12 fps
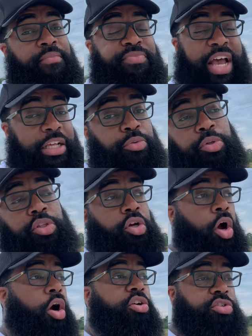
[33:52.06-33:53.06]
That's what the
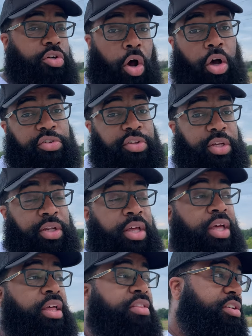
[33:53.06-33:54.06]
cars are costing.
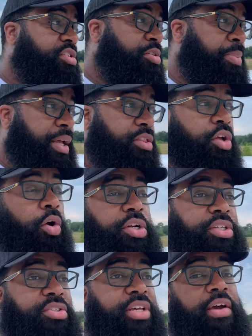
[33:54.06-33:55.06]
This is about
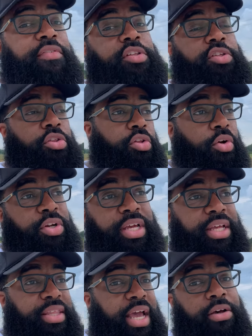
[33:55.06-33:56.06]
$37,000 to
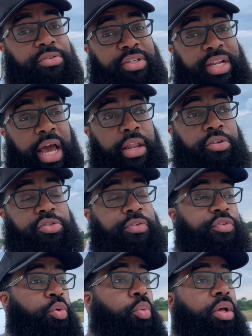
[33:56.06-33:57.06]
$38,000.
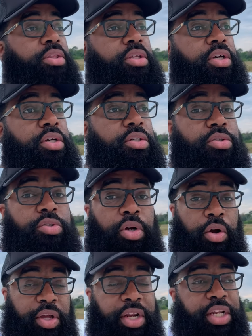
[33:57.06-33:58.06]
If you want the
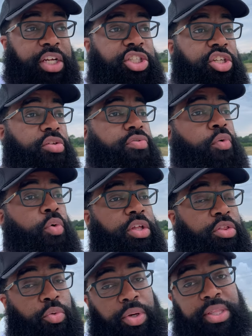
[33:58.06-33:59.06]
Circuit Edition, it's
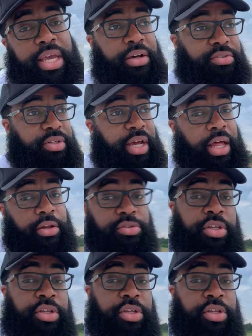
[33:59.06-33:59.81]
$43,000.